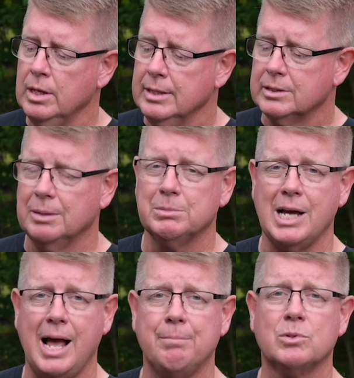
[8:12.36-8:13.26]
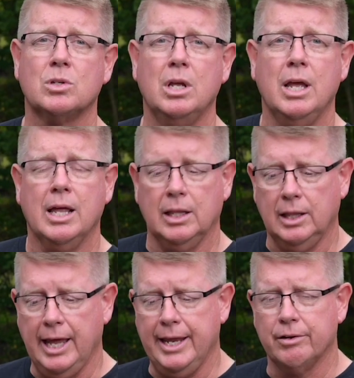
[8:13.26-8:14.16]
Sometimes
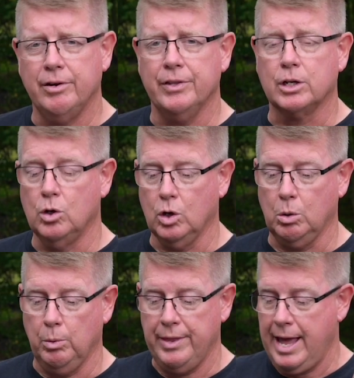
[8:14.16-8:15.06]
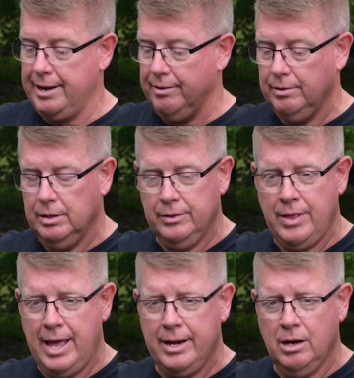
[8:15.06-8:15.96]
later in the cook, when
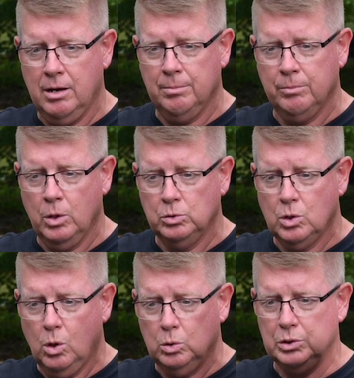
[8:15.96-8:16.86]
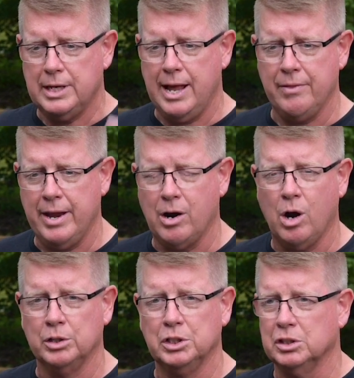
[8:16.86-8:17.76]
those coals down there
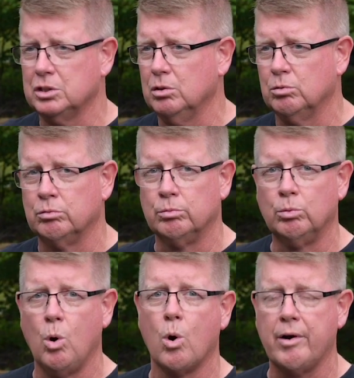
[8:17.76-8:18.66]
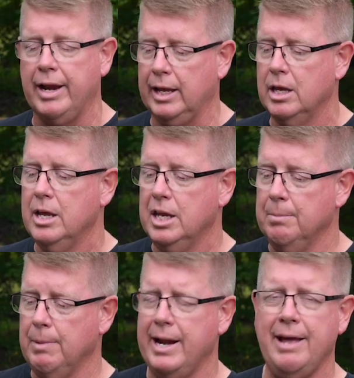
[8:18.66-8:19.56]
are just roaring, you
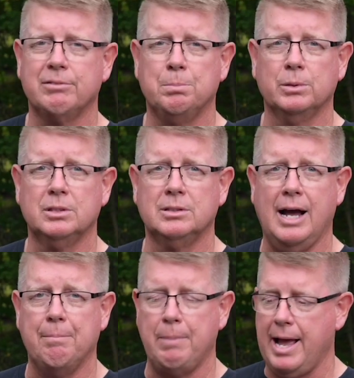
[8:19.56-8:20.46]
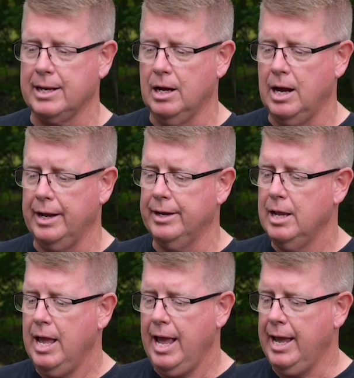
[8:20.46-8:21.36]
might have to put the top back on,
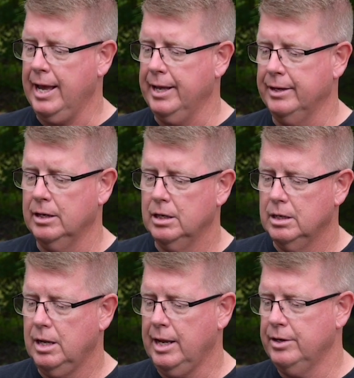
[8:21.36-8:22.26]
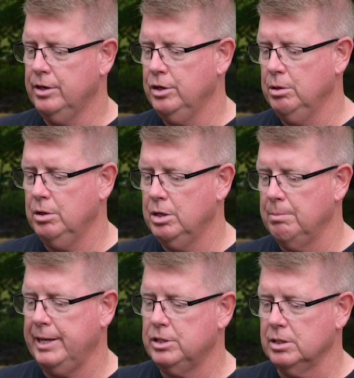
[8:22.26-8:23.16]
and you
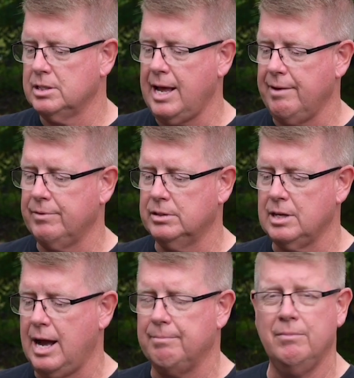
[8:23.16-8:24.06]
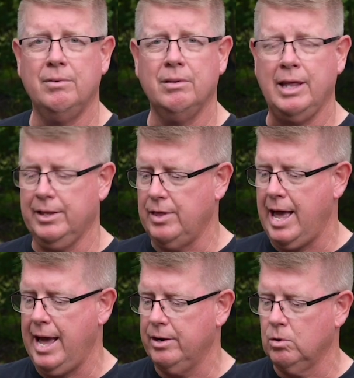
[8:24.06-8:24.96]
might just have the top like
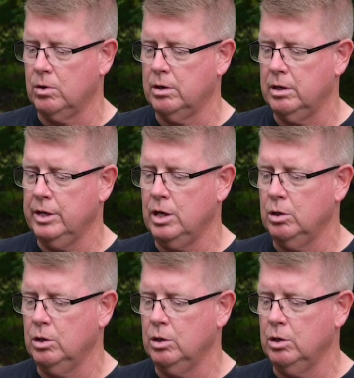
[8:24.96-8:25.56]
that, or